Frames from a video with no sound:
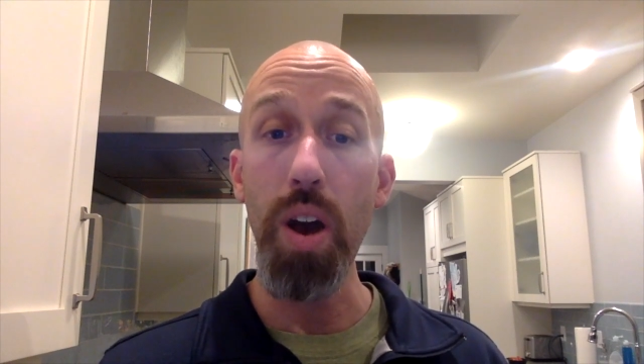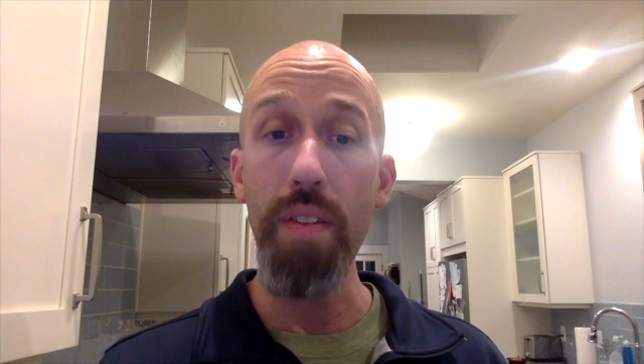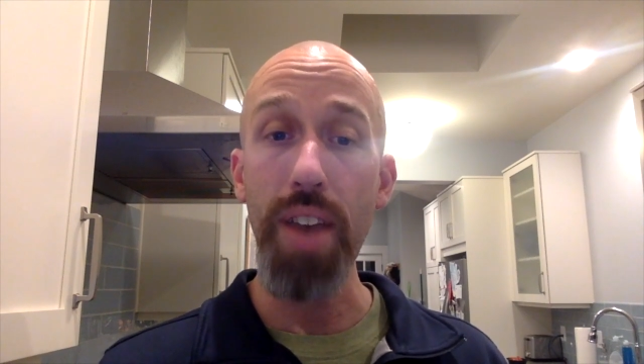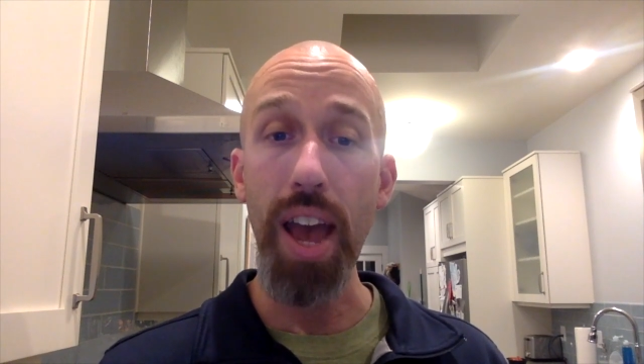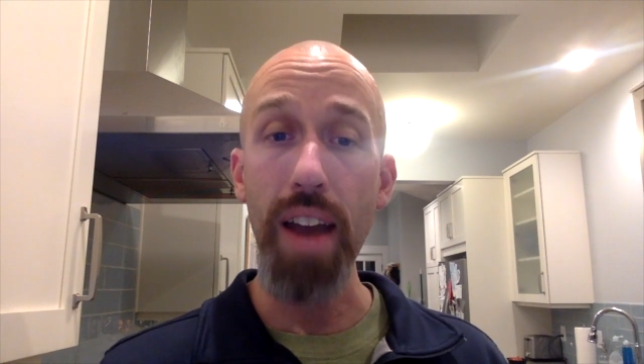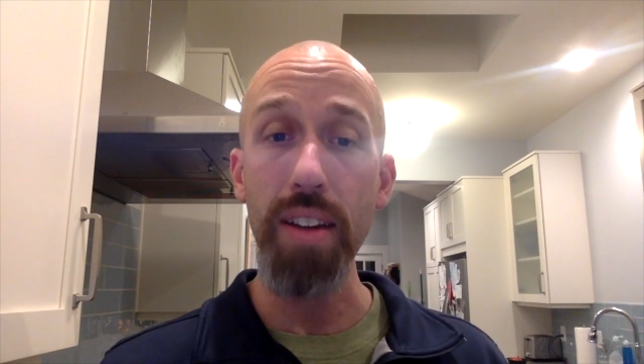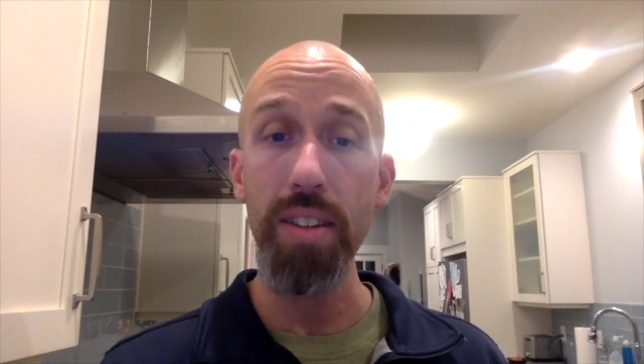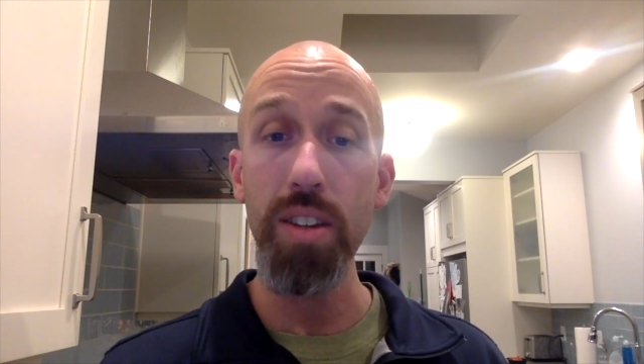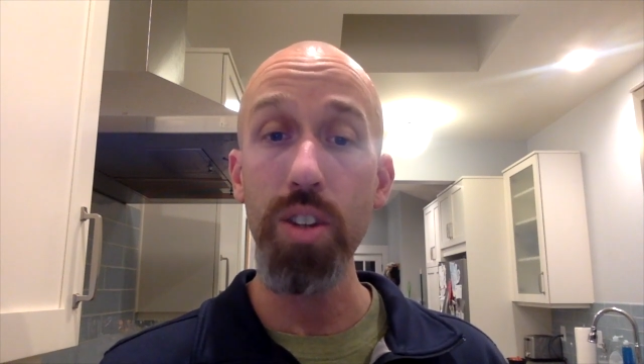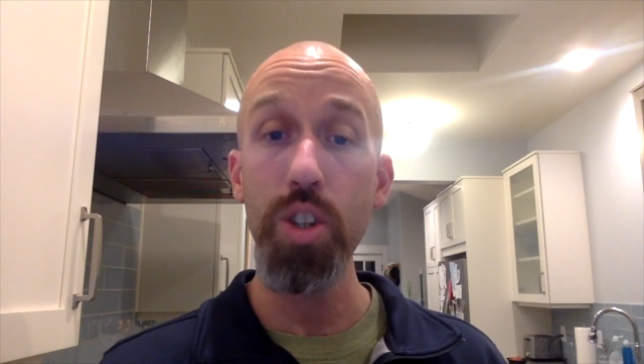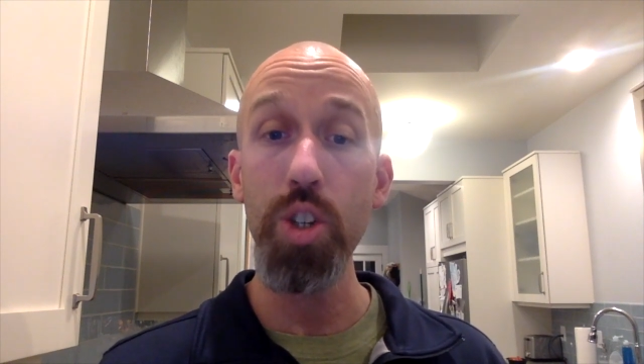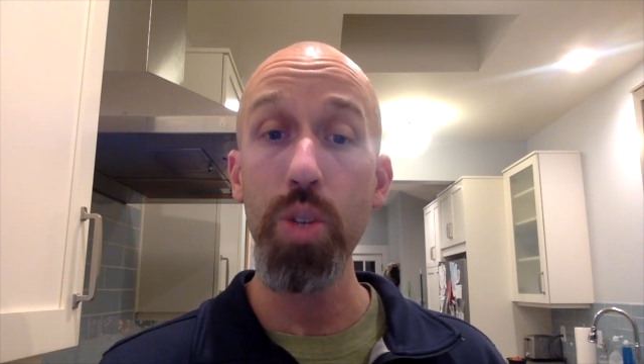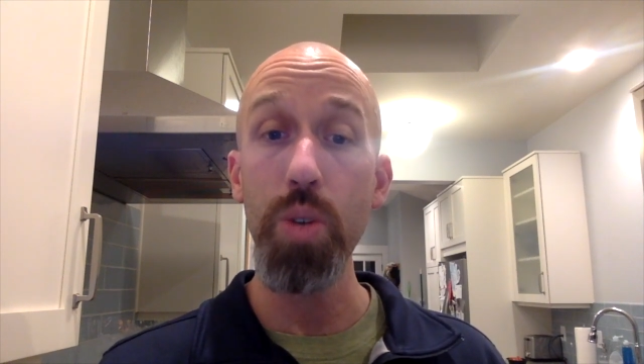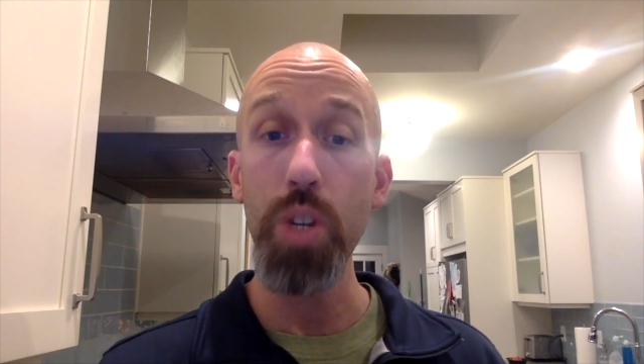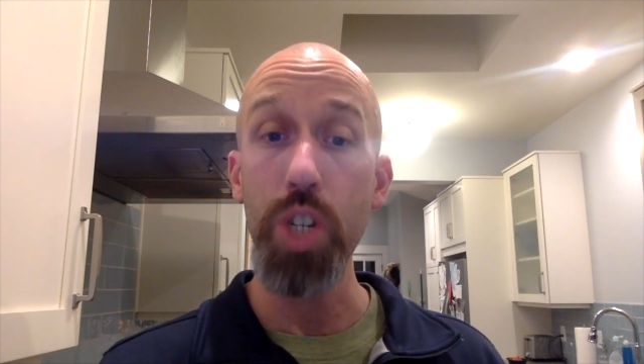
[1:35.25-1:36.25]
have
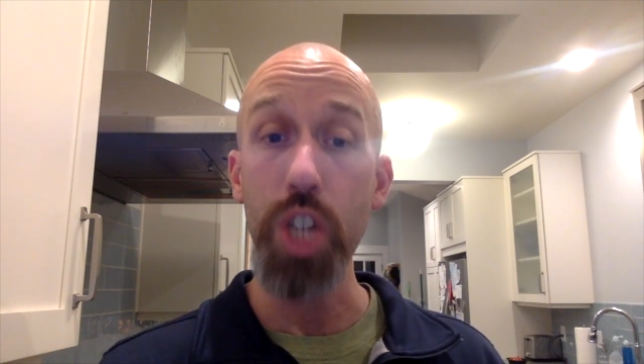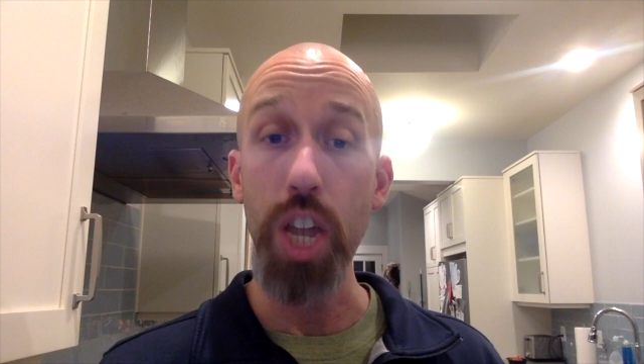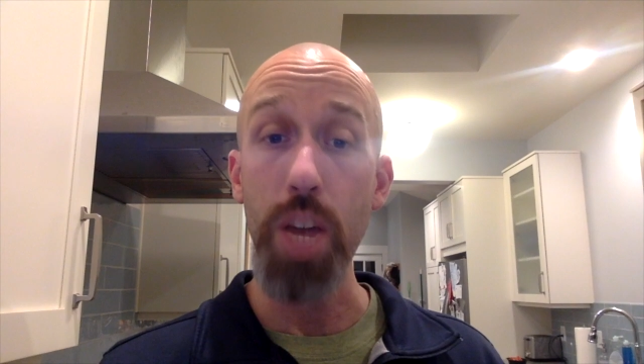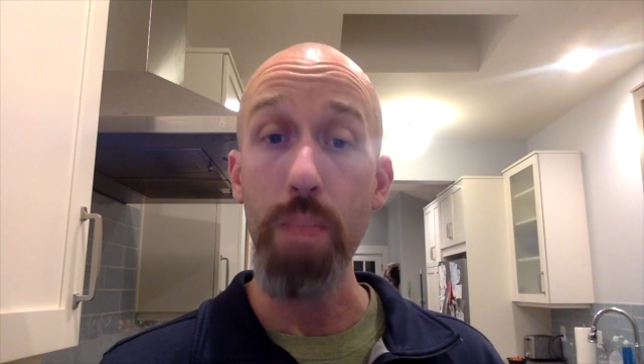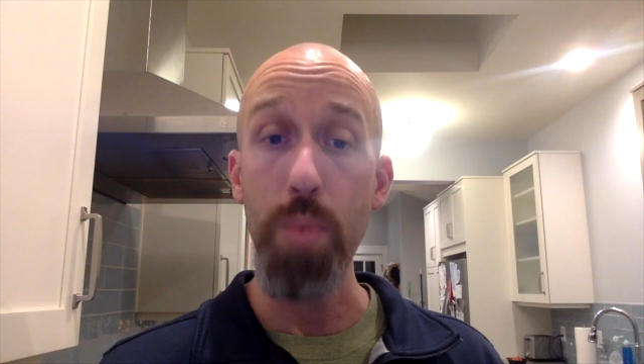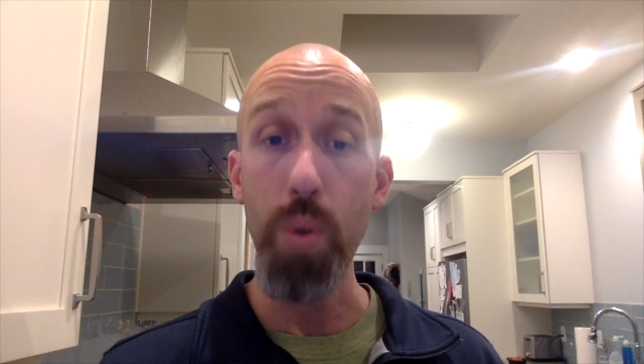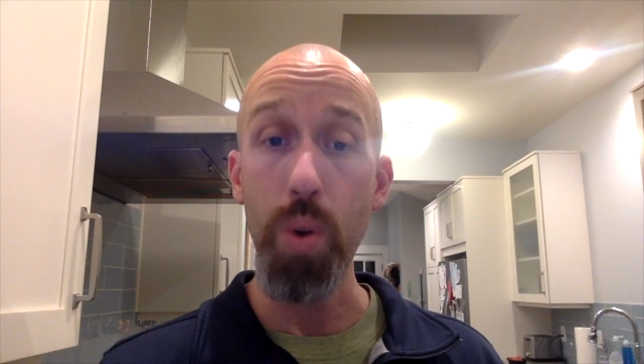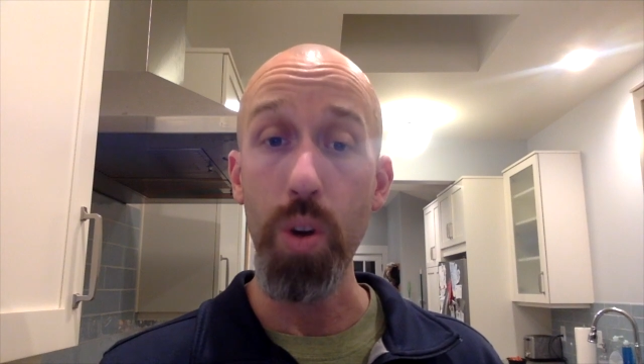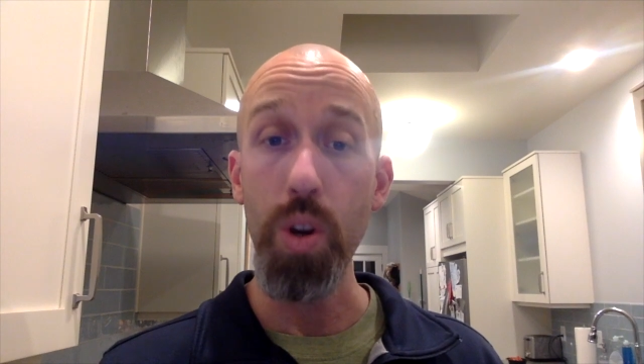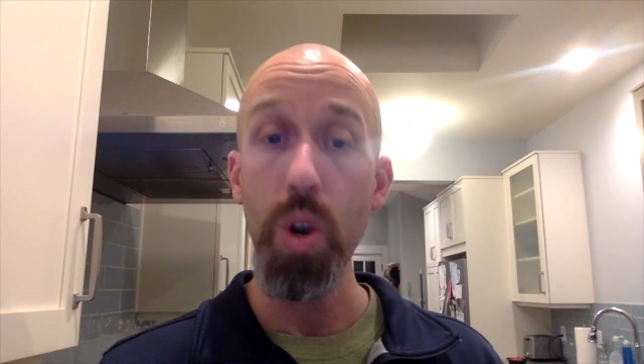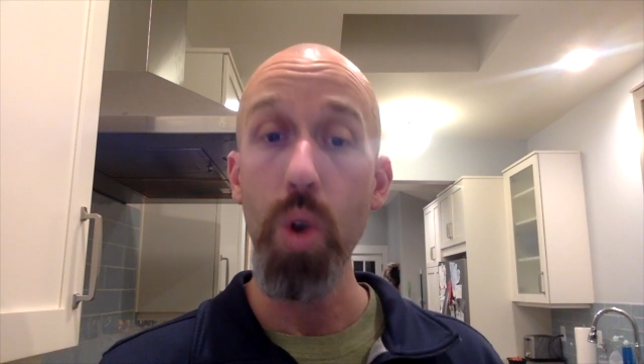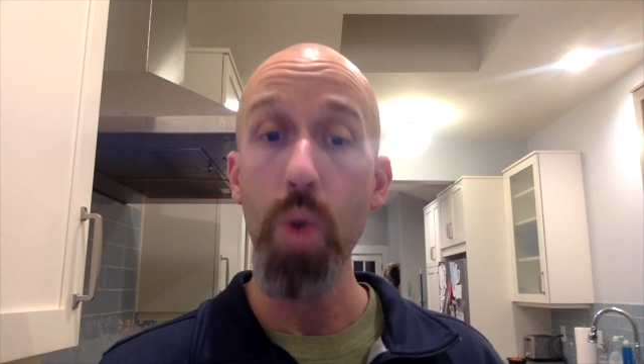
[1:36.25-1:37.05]
access to a Jamboard